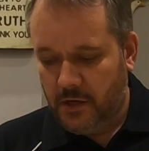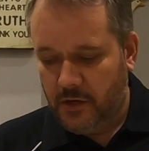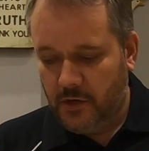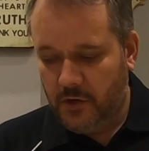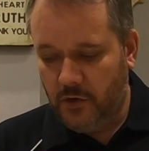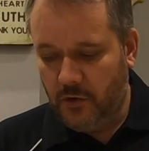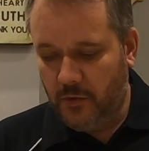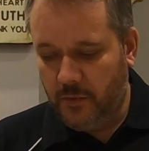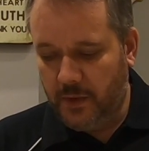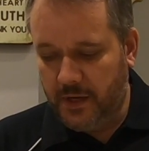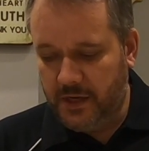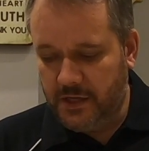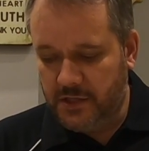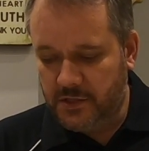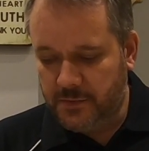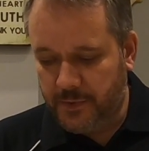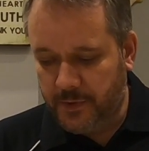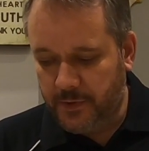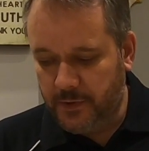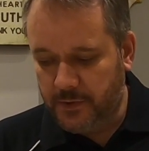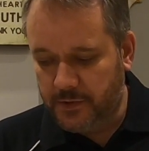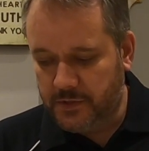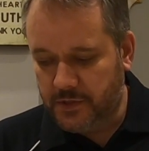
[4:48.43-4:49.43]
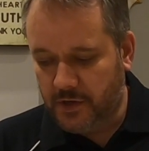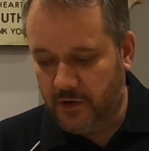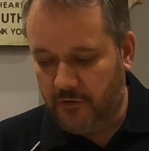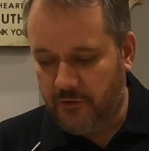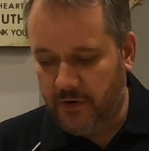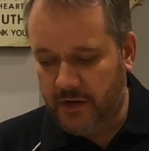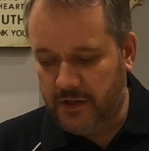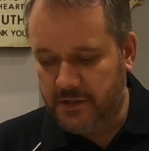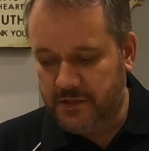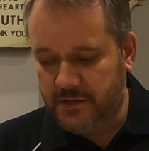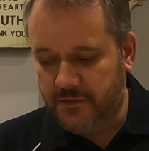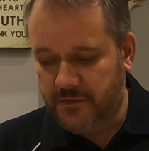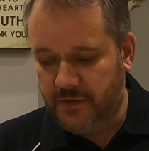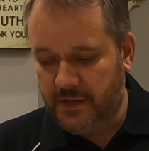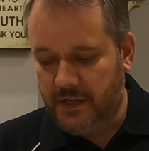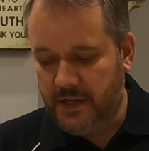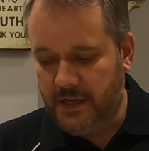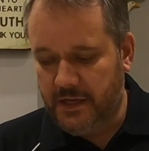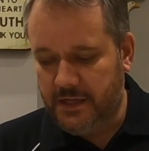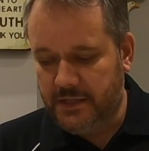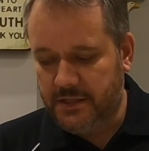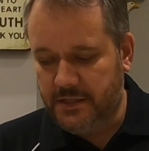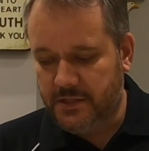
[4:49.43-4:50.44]
Norway Spruce are relatively
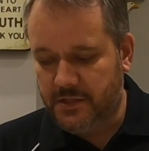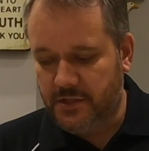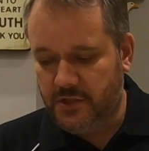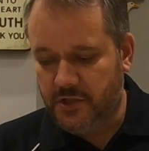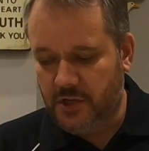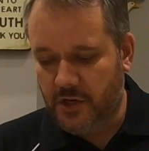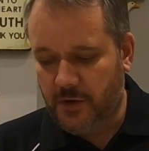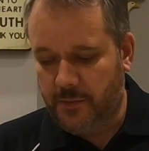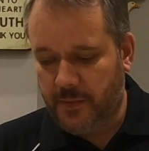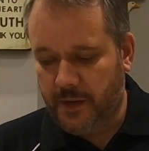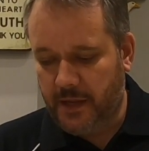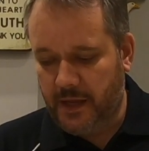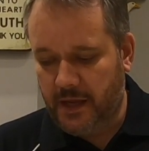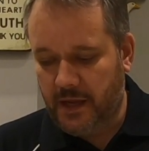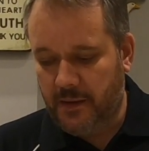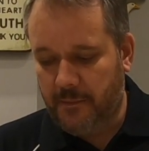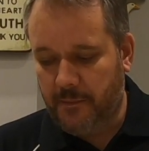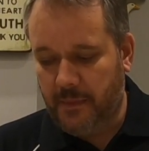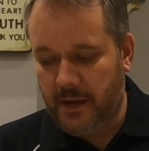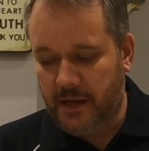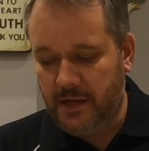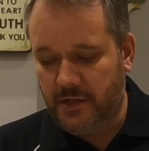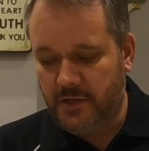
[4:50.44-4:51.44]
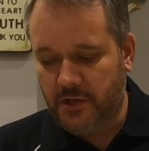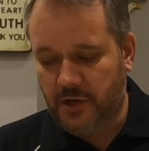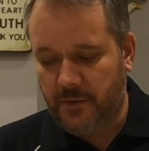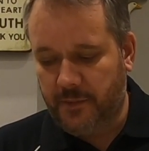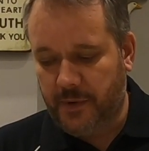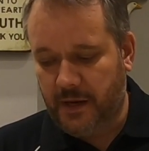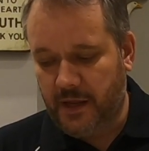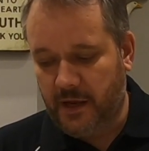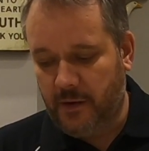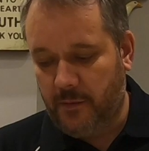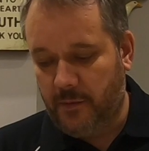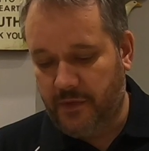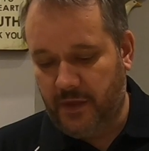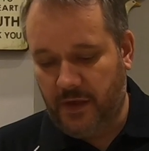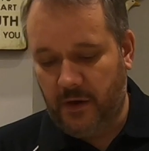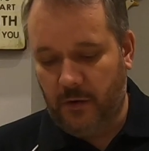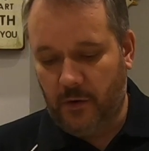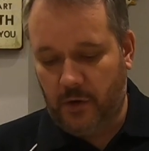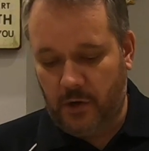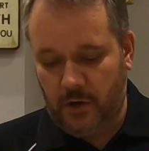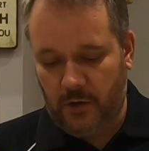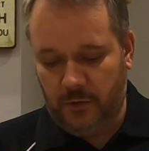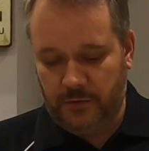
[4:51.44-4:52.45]
easy to germinate and may germinate
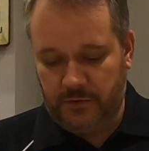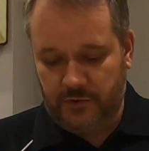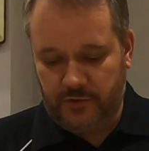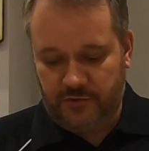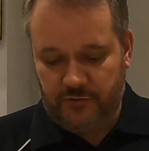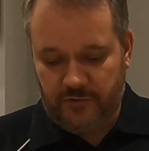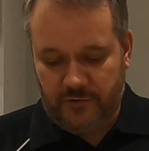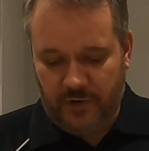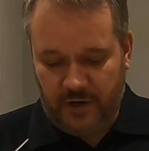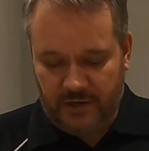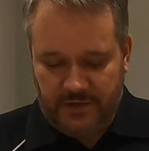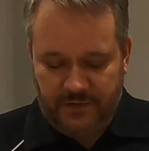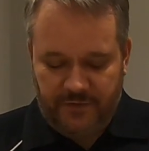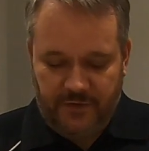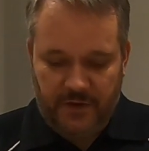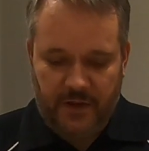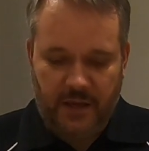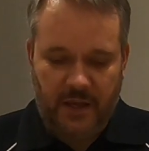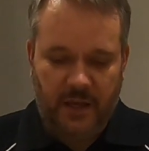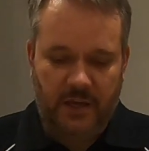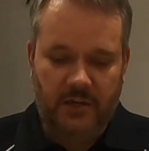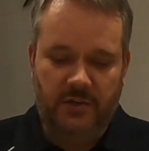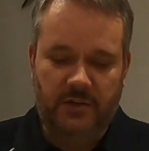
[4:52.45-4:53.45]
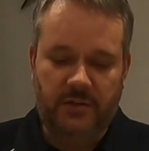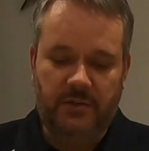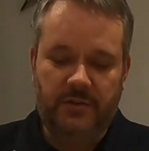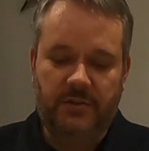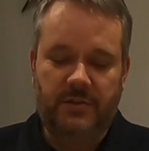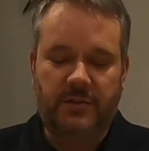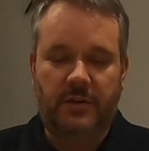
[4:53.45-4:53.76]
without cold stratification.